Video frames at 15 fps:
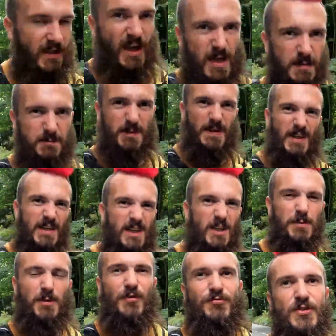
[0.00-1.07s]
Can be a
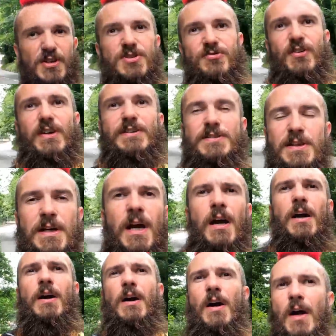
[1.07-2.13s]
little bit frustrating,
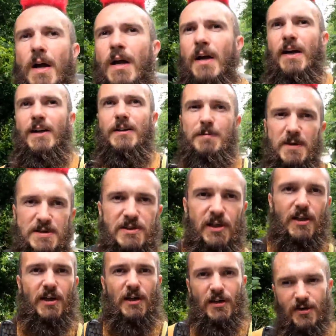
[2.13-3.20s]

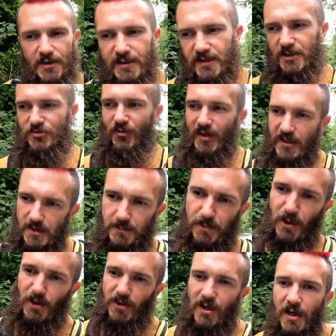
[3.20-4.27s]
especially early on in a training
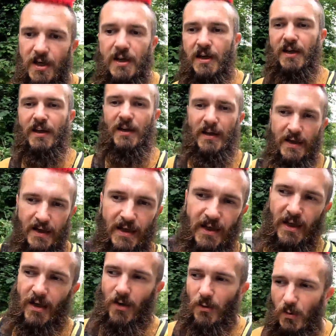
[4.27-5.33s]
block,
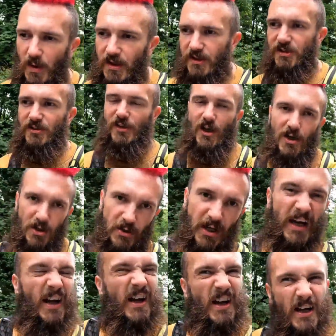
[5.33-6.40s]
when you know
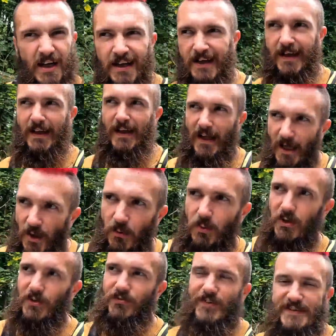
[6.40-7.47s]

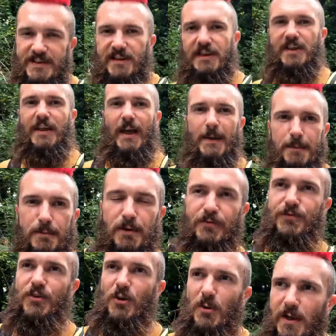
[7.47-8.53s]
what you're physically capable
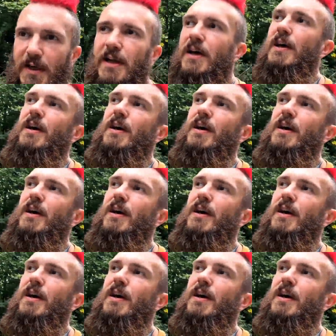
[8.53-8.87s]
of doing,